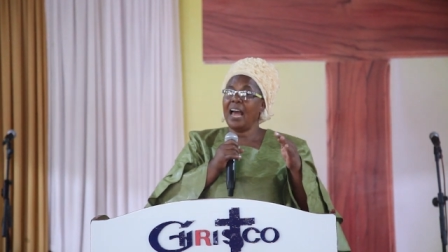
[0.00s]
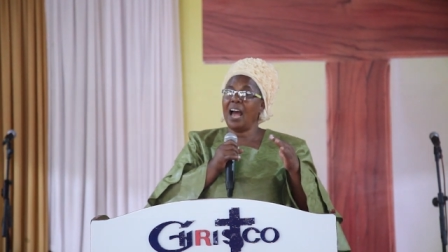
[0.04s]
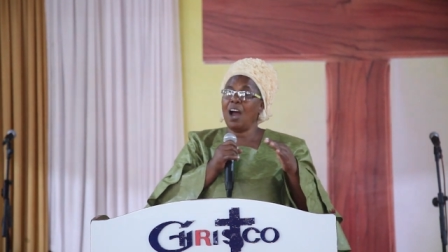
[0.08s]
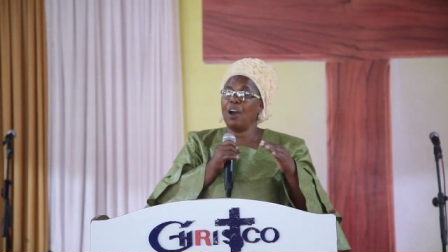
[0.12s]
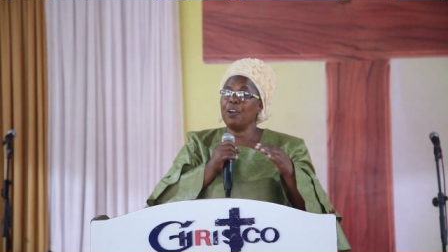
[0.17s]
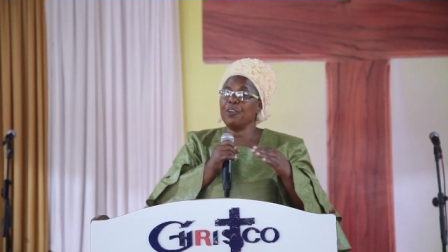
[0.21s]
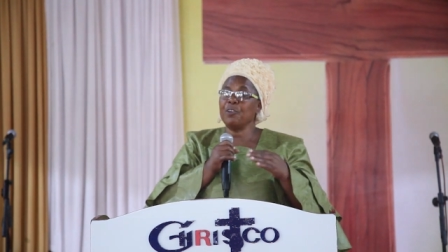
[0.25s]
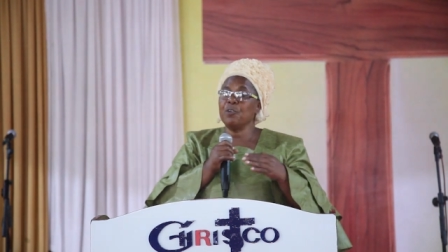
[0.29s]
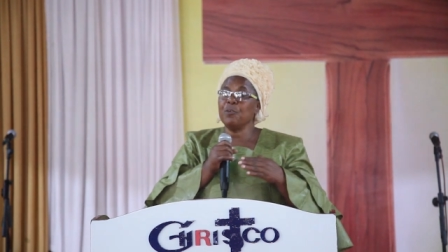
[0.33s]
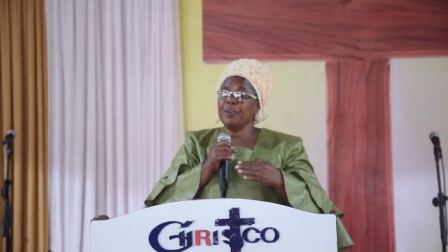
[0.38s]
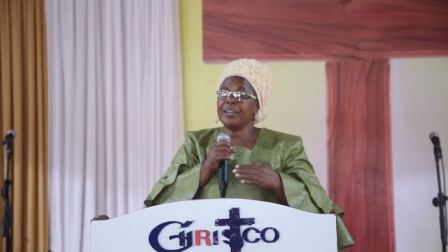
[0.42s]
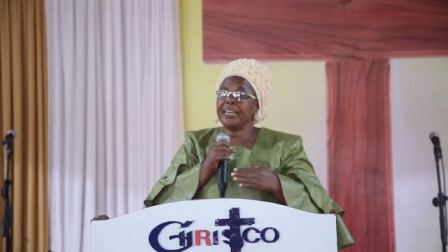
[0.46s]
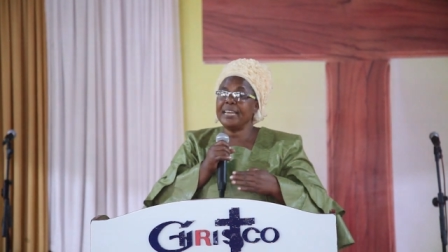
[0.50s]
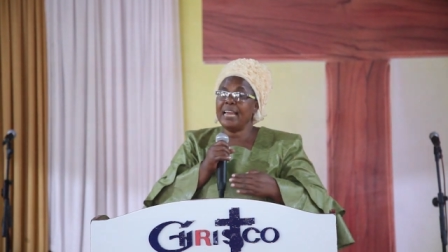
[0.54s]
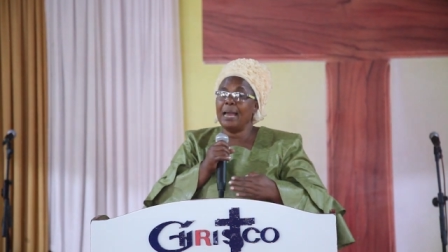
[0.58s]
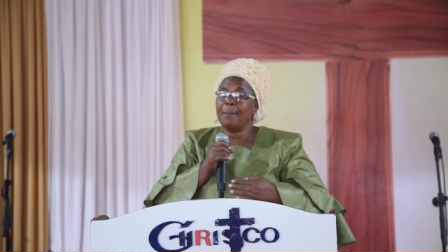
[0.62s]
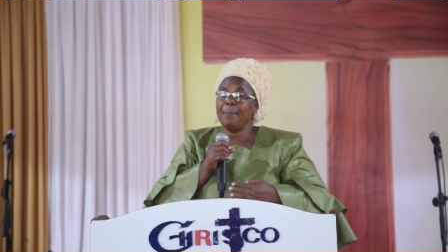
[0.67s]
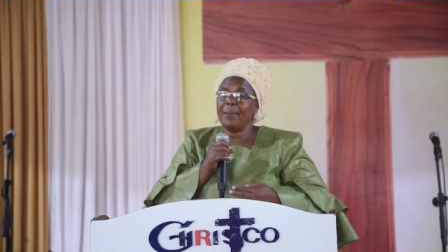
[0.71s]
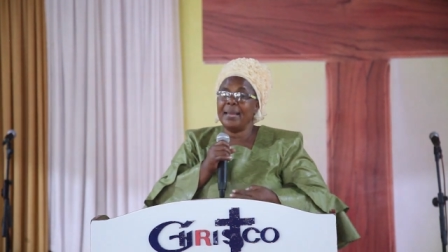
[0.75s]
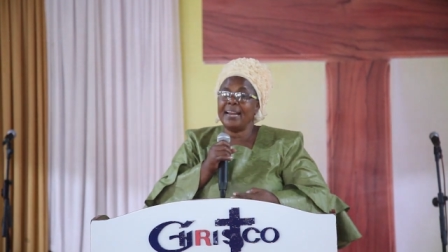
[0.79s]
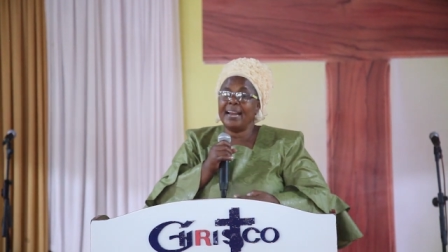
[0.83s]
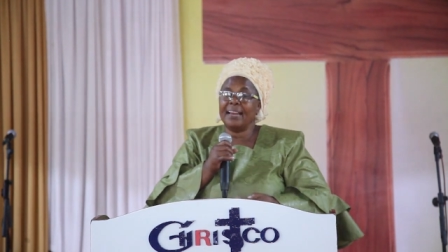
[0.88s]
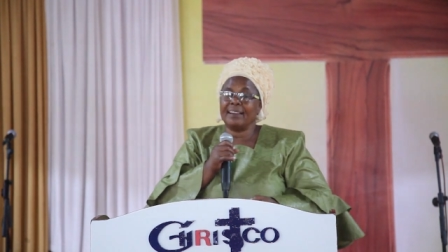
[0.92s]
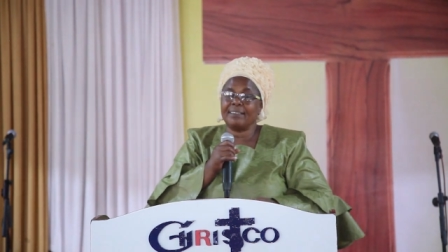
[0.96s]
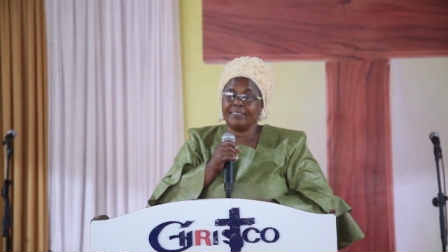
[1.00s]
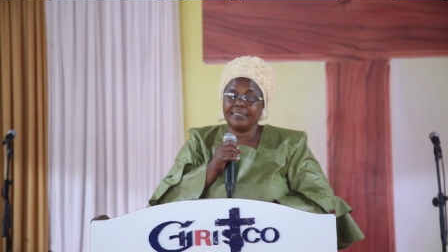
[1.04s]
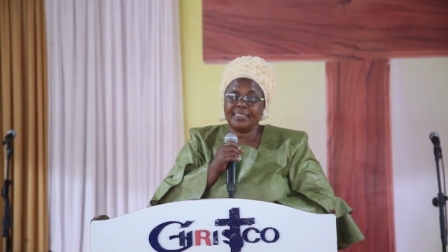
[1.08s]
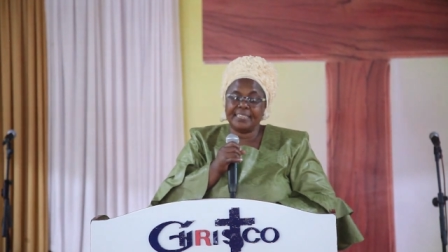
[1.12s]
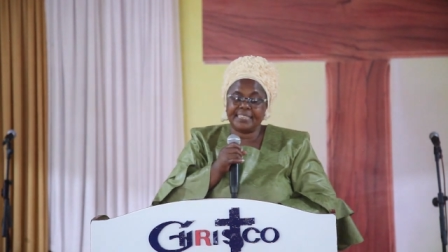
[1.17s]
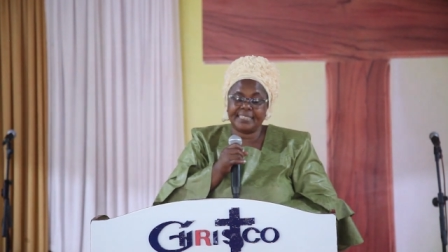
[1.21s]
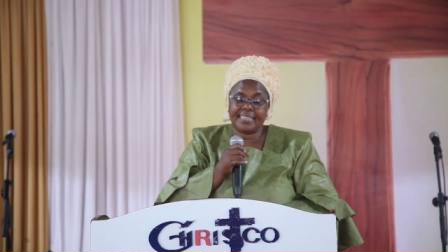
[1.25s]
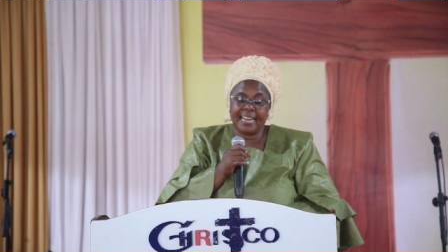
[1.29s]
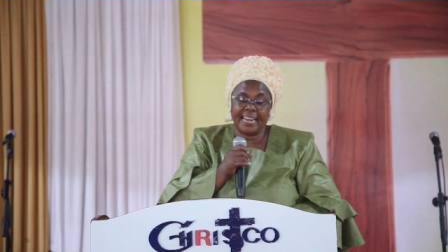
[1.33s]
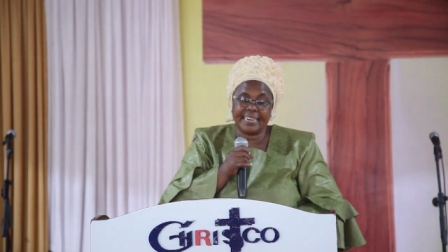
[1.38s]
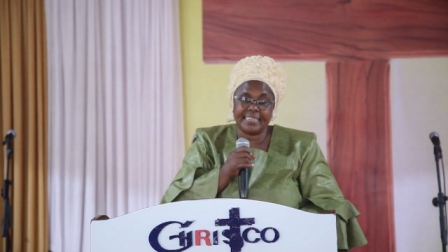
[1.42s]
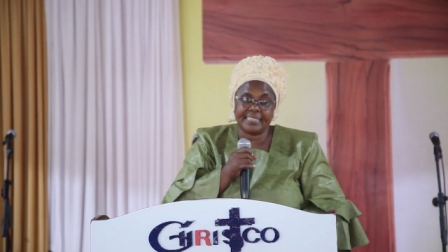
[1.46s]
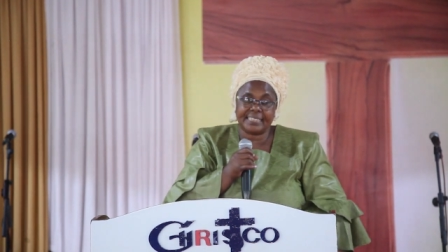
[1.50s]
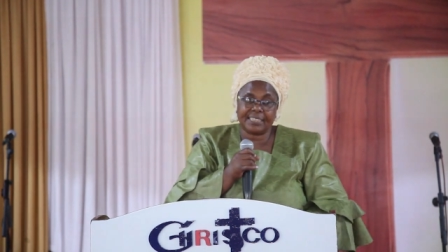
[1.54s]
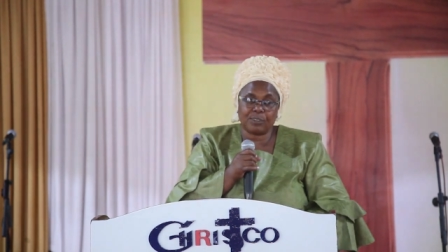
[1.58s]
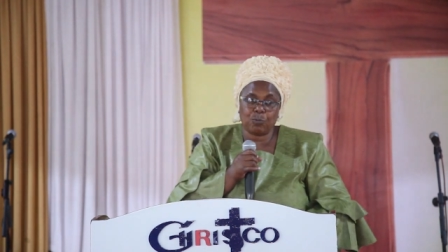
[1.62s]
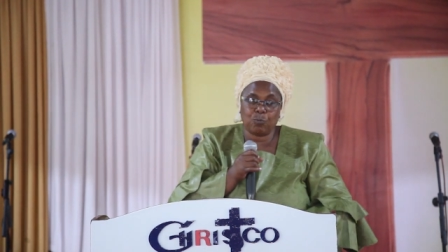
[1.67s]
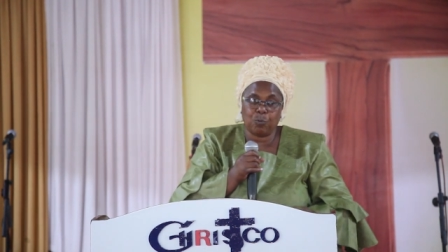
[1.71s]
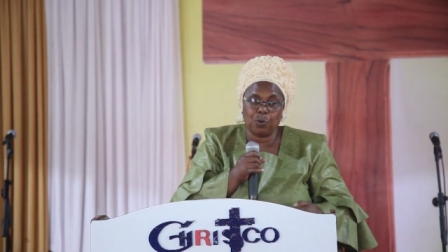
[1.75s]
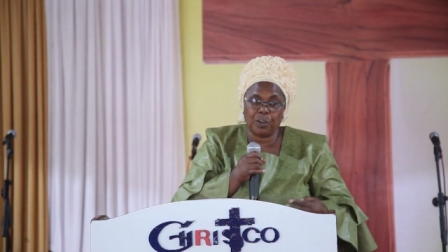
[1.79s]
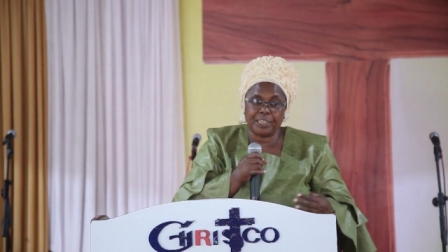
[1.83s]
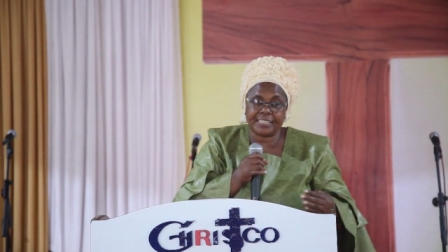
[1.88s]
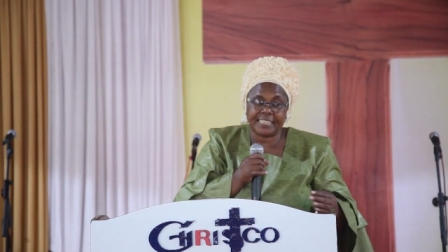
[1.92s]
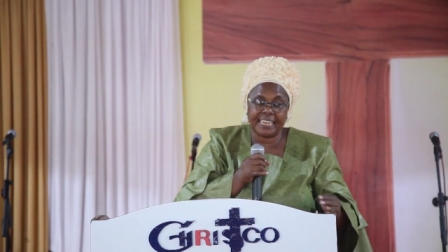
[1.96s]
Now, you hear many
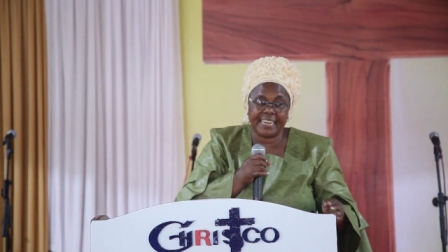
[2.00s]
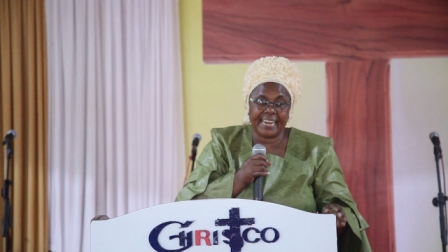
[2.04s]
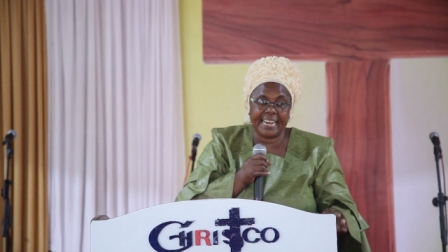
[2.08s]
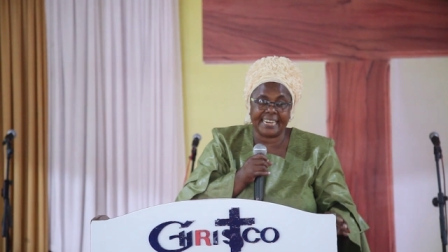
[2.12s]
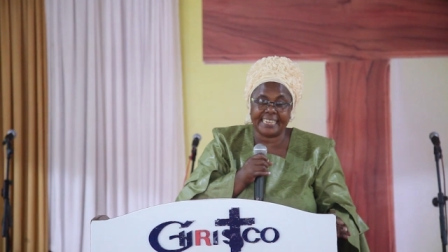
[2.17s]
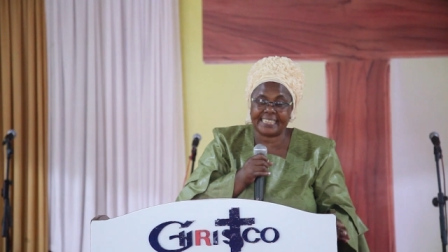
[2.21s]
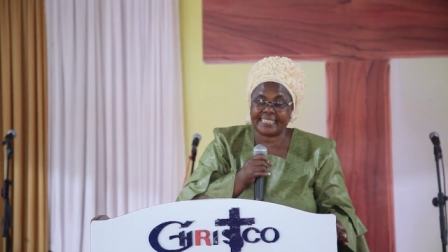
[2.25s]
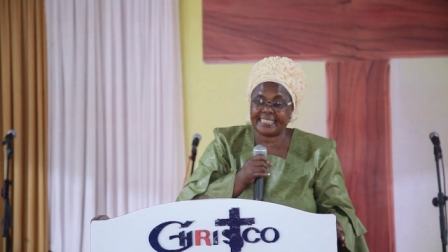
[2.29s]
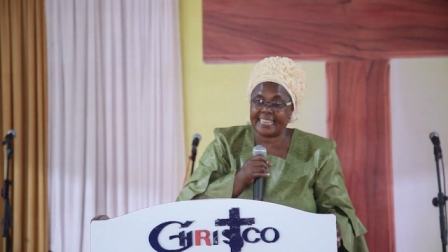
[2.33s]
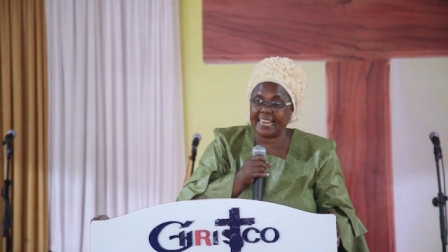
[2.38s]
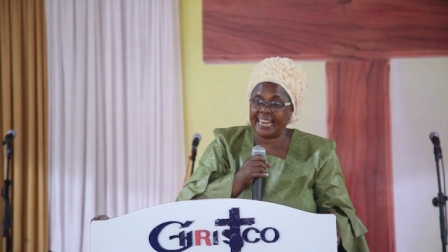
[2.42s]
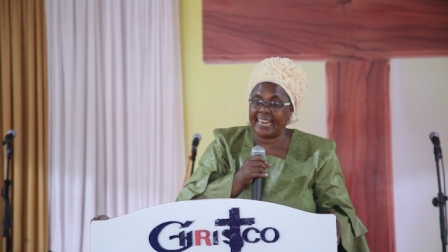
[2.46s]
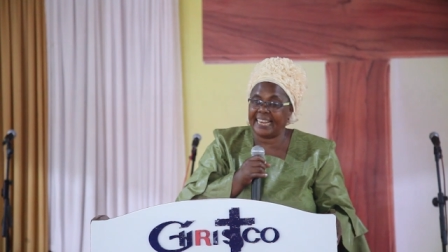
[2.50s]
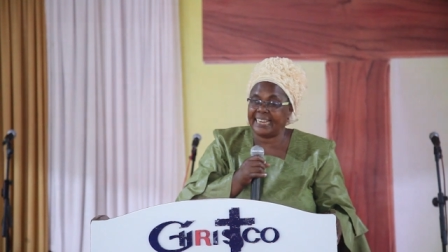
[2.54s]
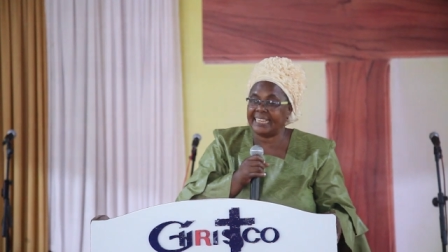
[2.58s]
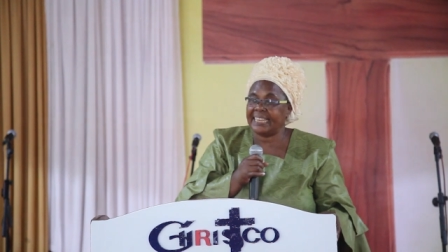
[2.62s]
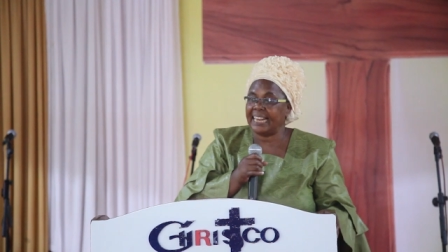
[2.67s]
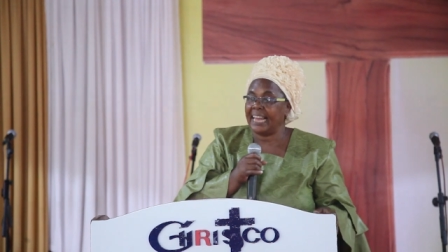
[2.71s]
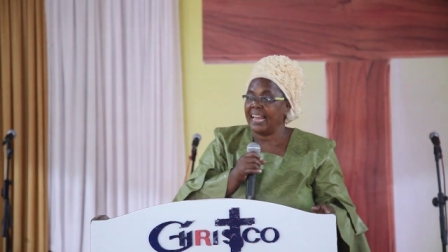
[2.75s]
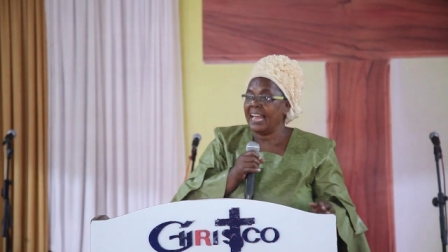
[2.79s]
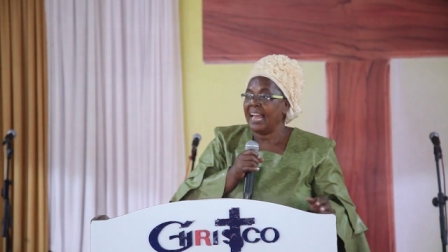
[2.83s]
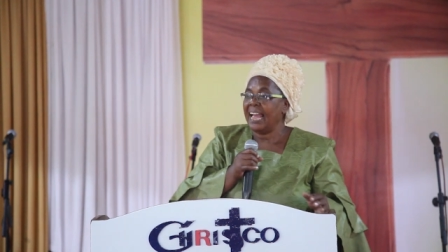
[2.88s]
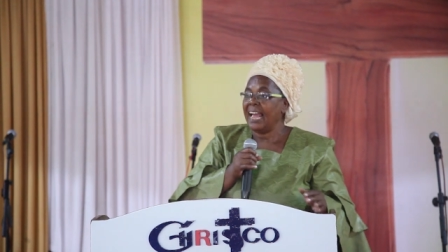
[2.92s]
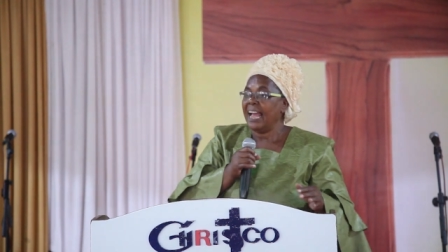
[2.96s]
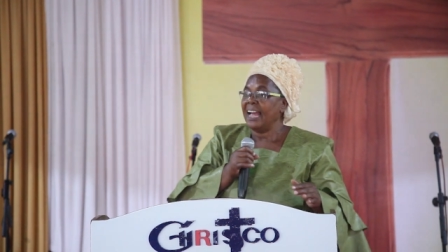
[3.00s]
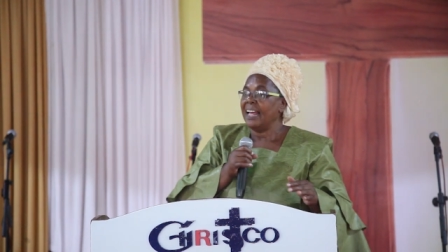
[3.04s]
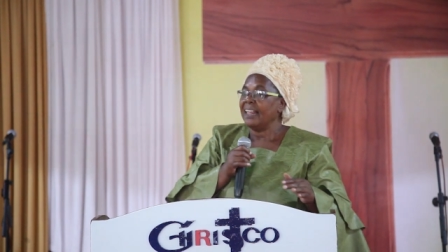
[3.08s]
Christians quoting and saying,